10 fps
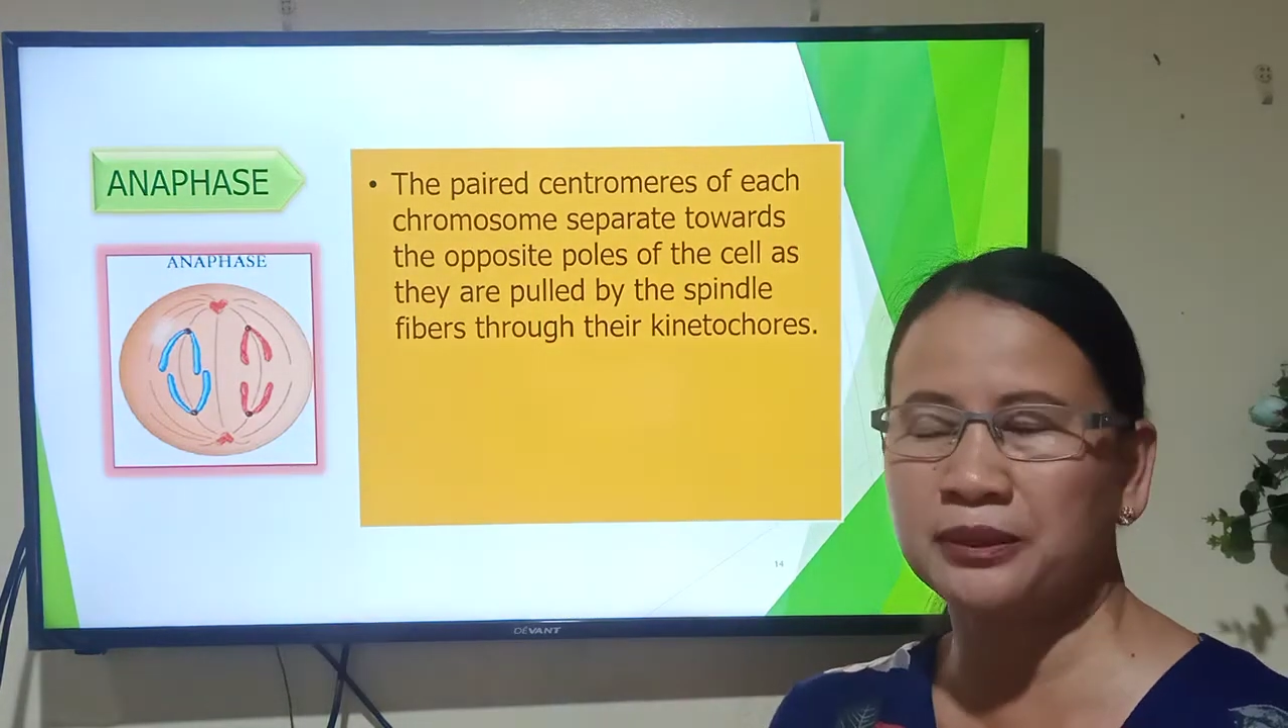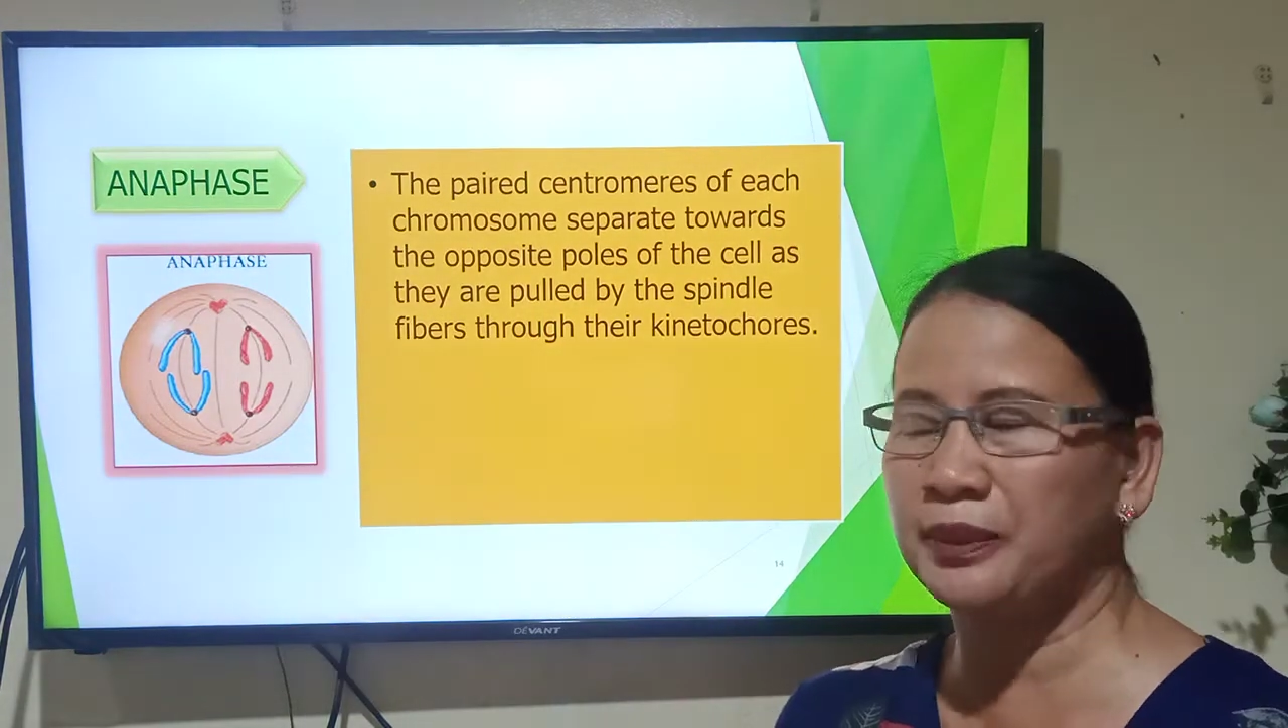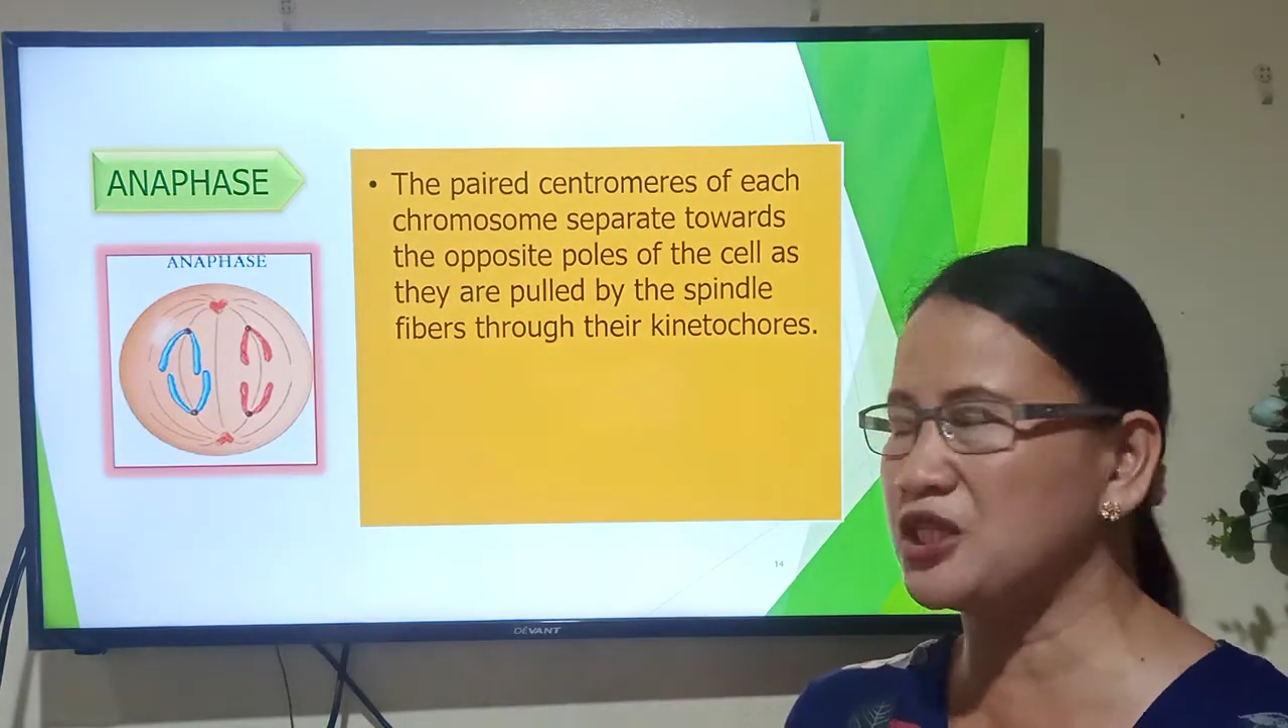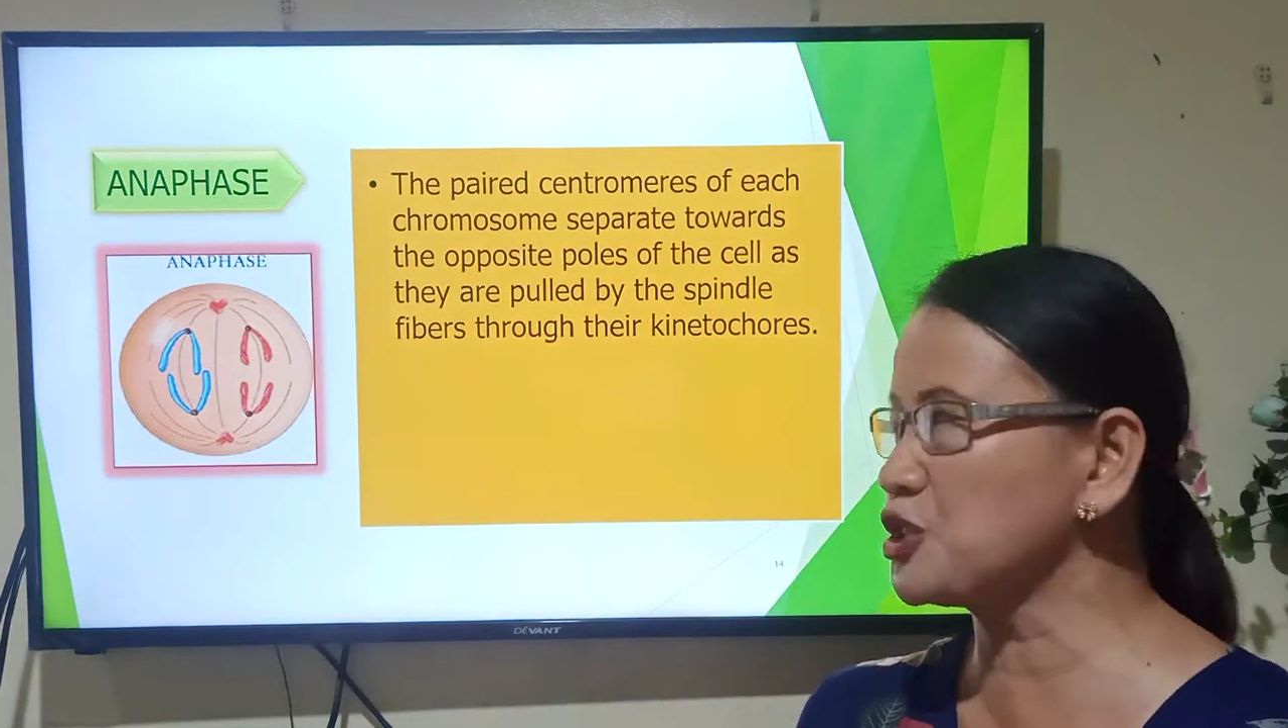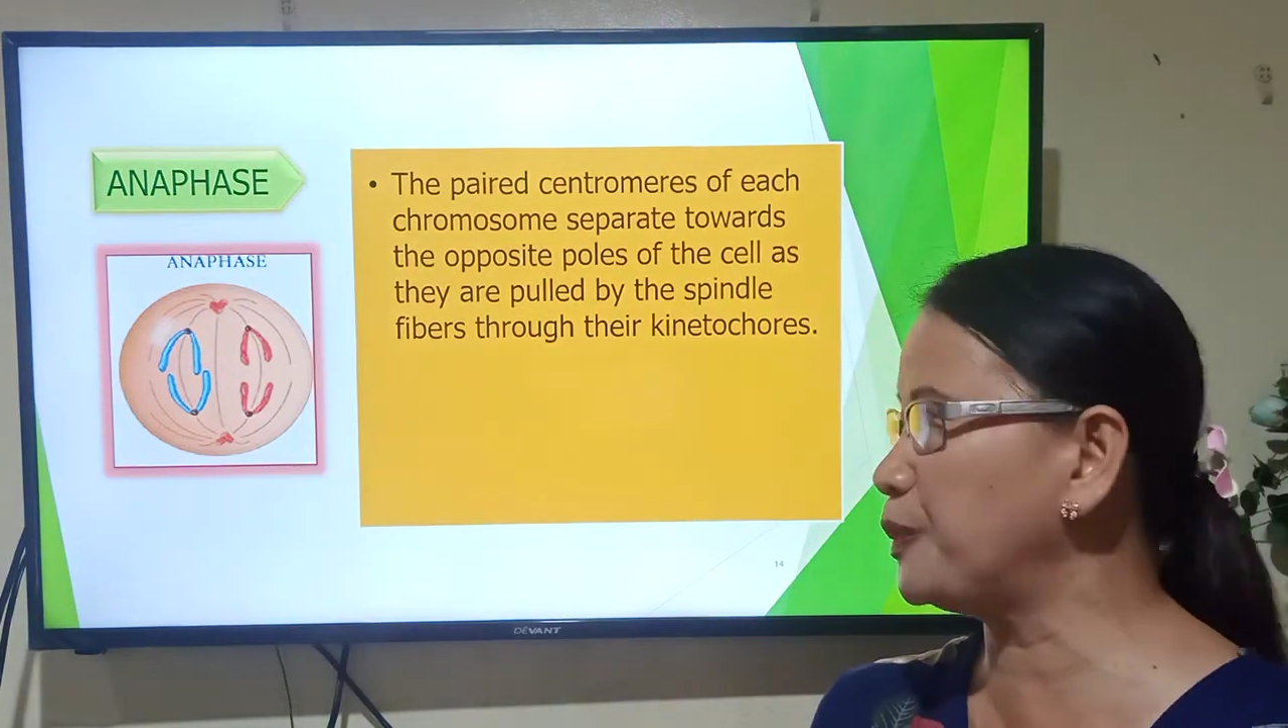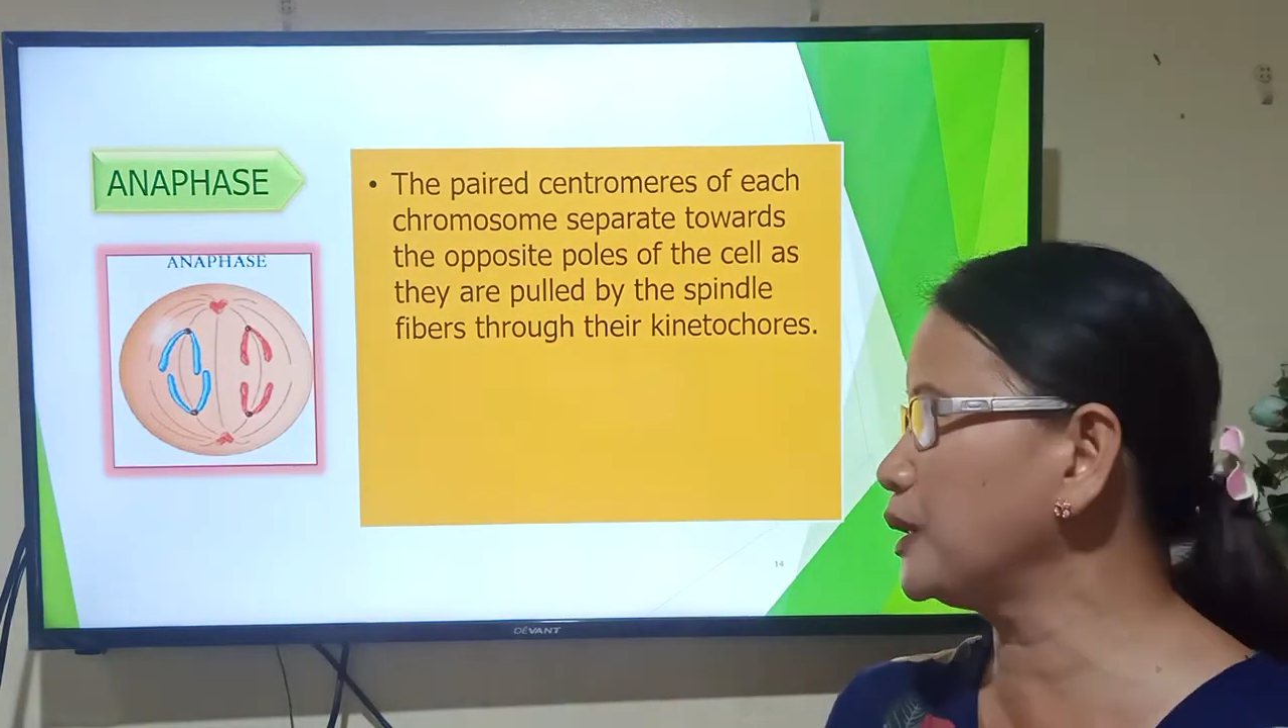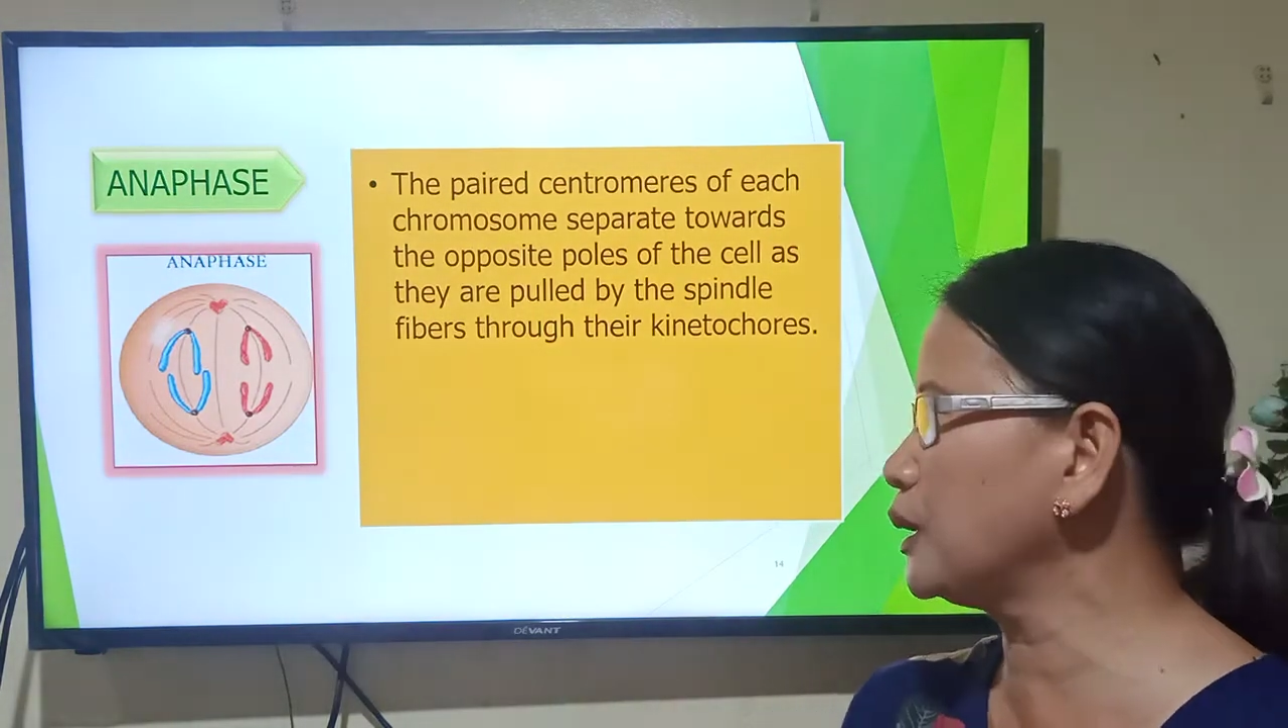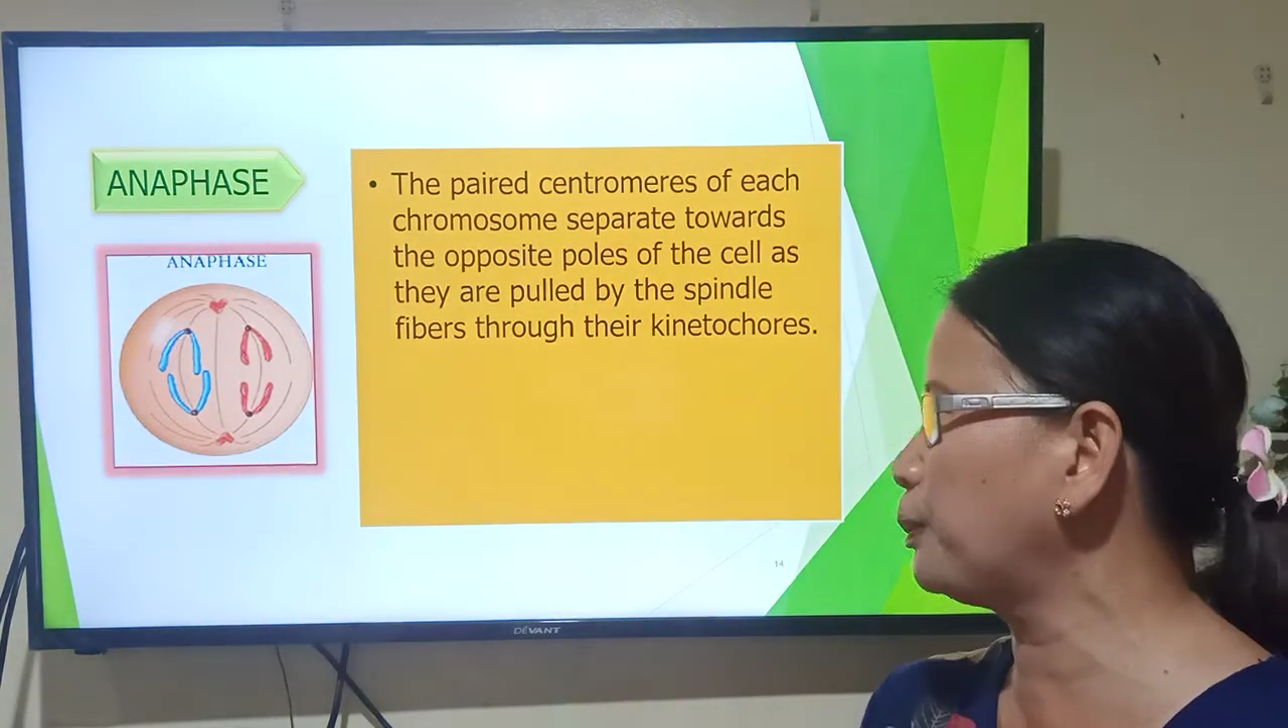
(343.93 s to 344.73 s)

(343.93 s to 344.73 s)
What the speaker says: by the spindle